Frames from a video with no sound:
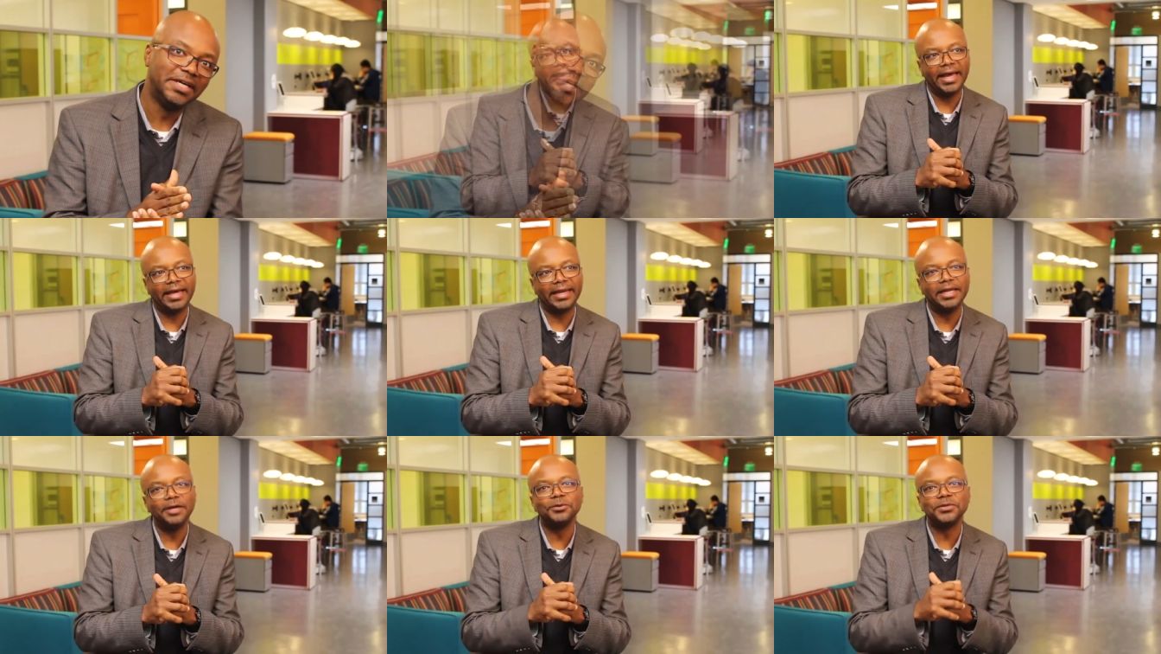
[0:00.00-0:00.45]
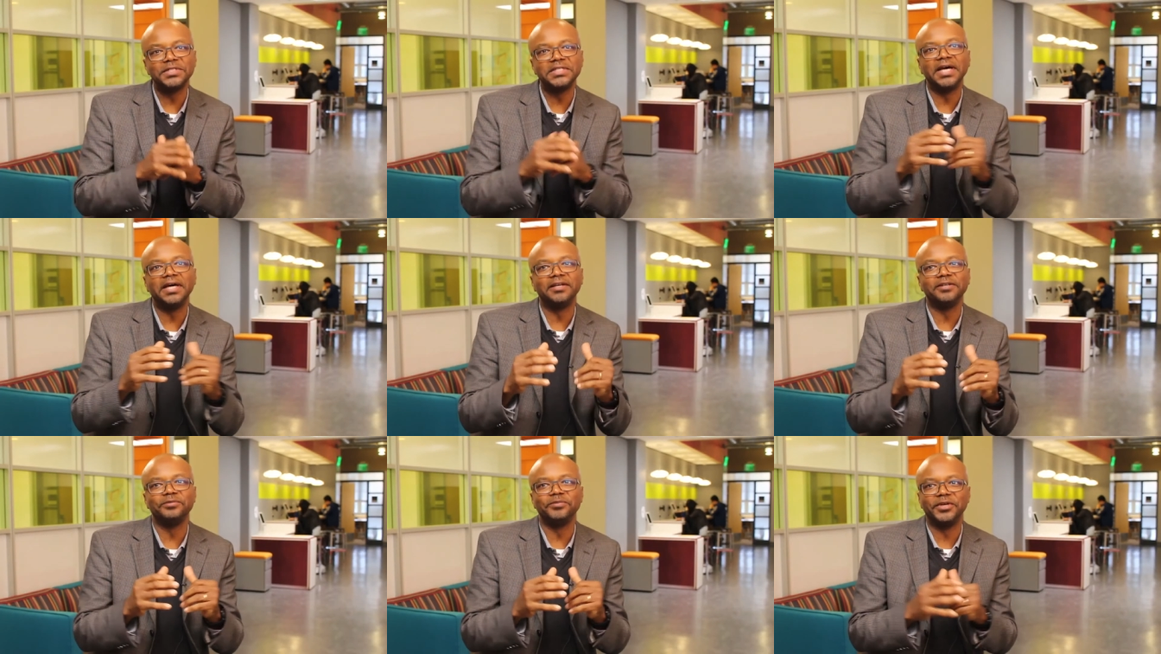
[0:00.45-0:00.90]
And he was
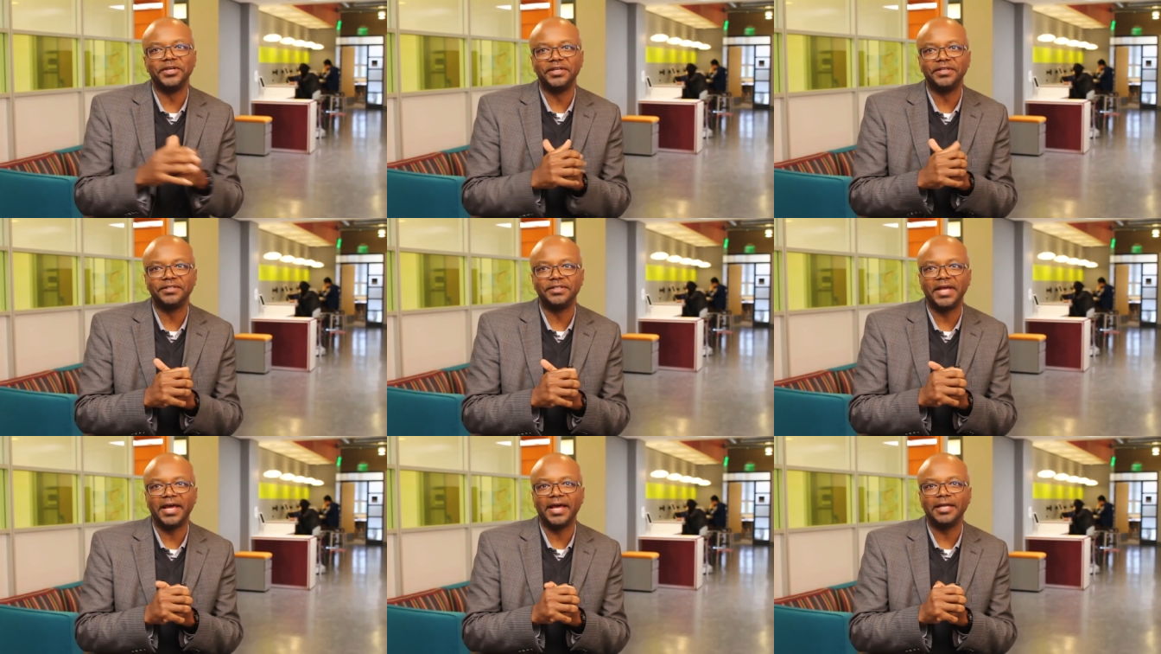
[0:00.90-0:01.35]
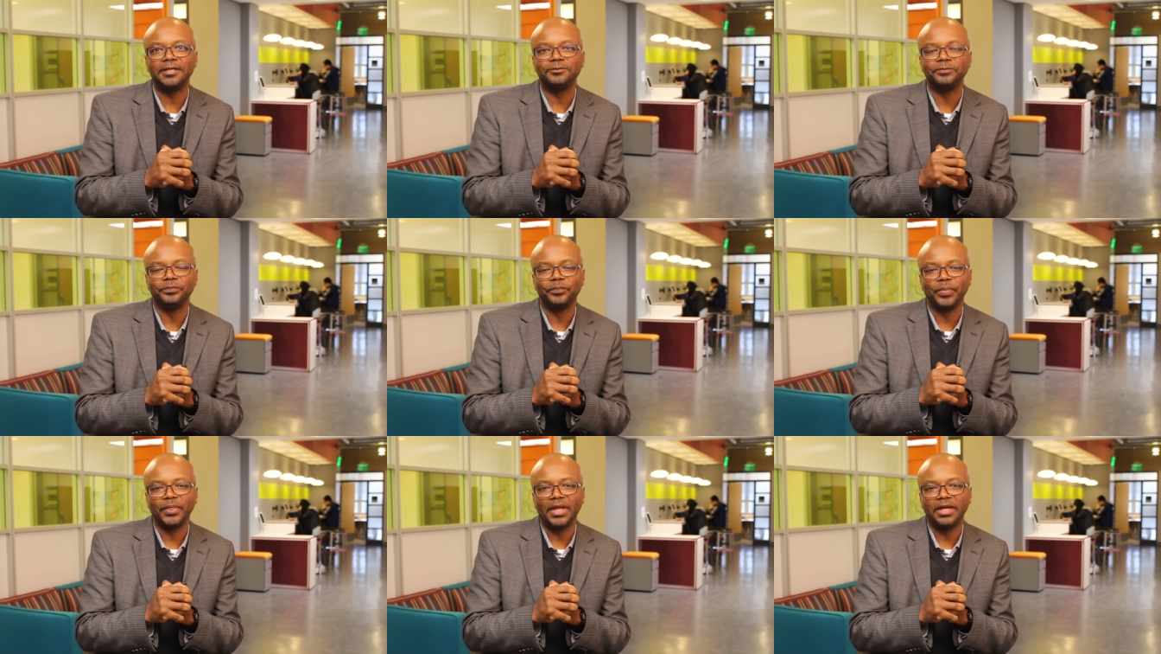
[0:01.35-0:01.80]
telling me that,
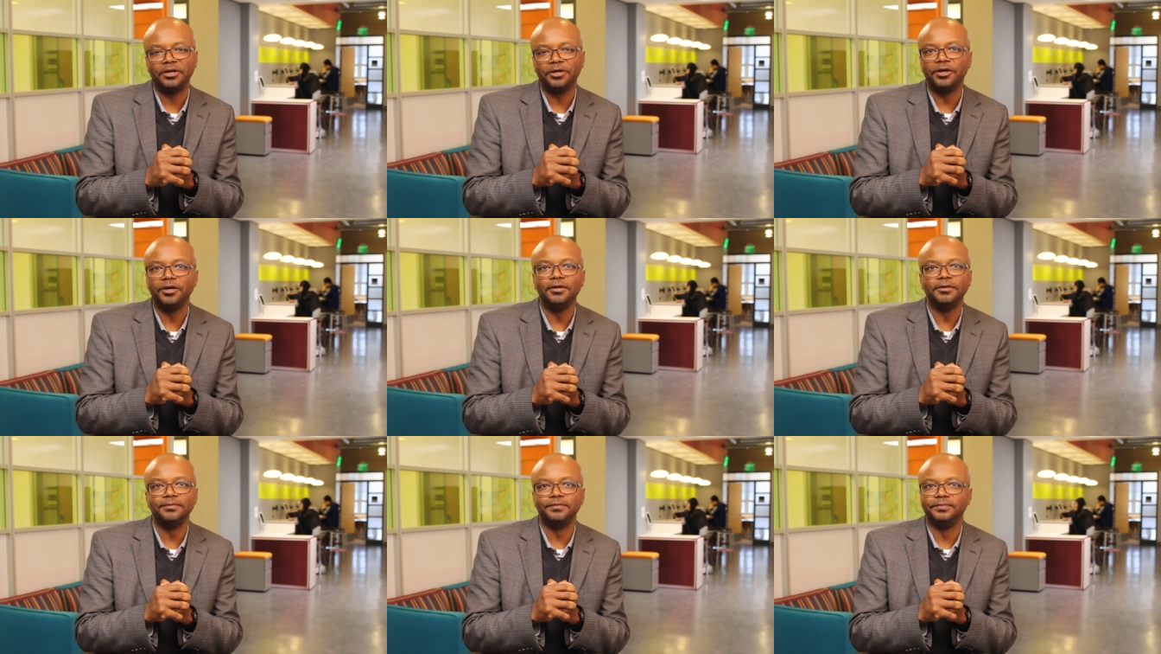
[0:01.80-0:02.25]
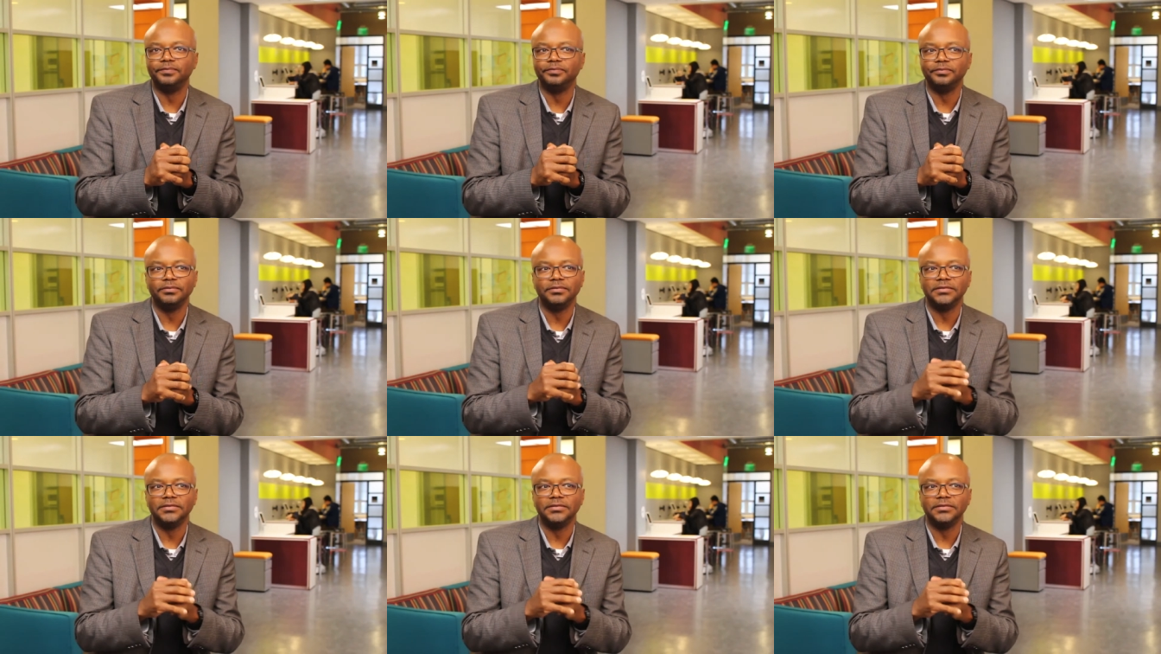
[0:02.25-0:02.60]
you know,